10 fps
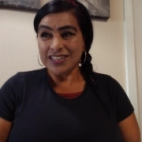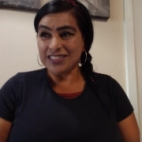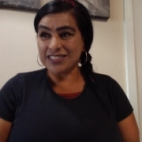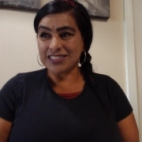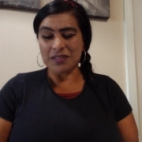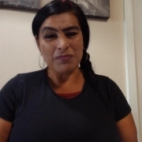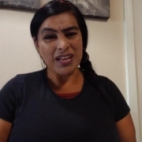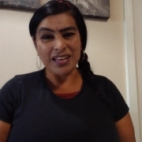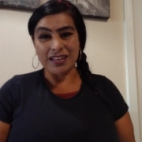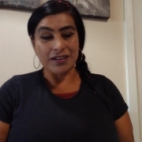And he said,
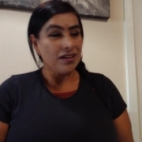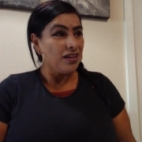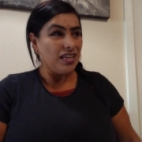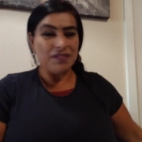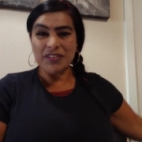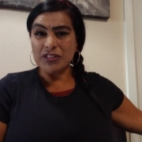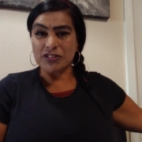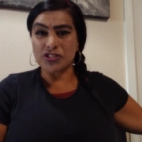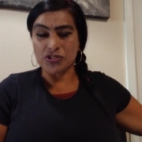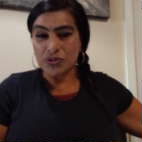man, even
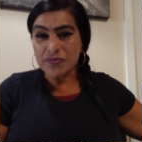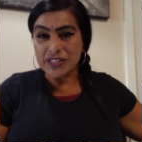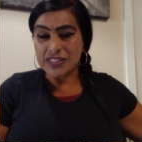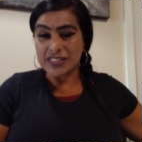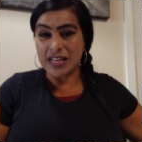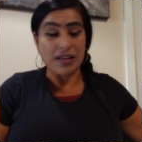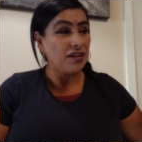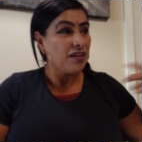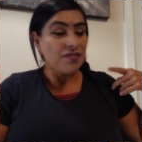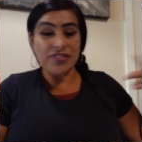the servants
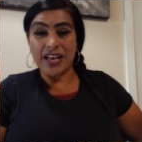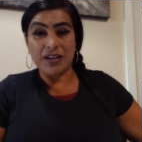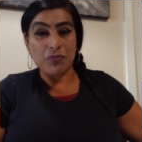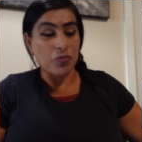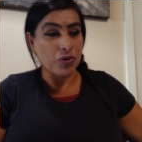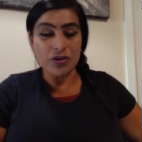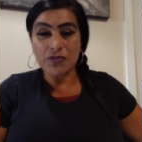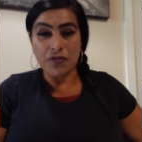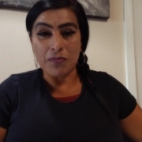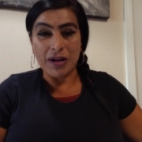that
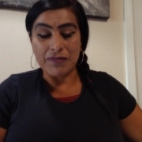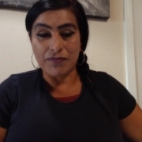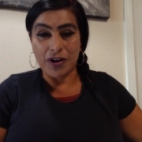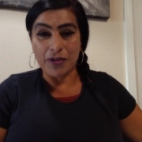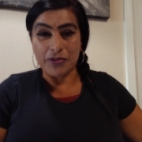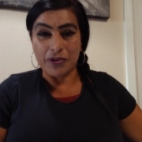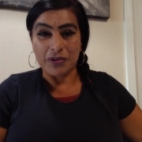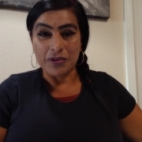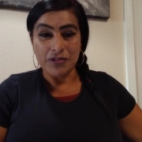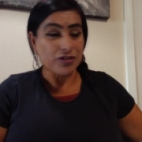work for my
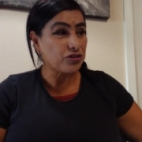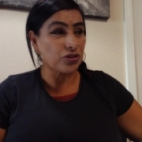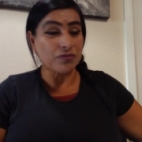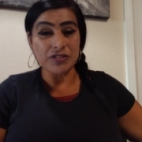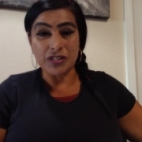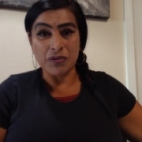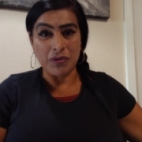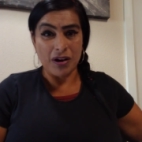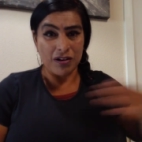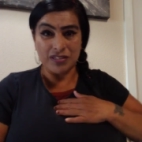father, the servants
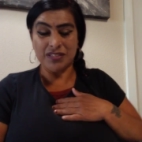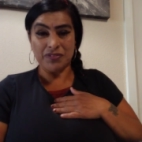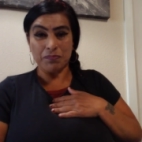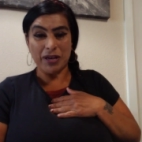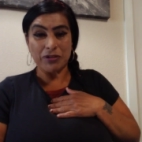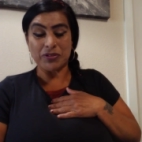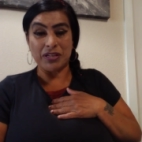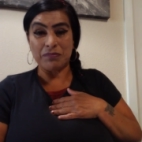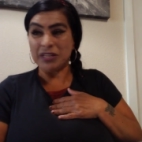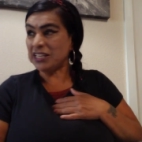are living better
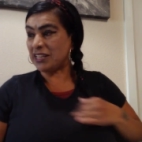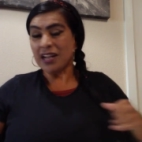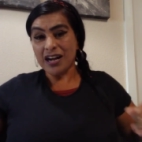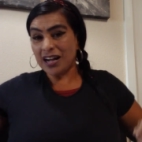than me.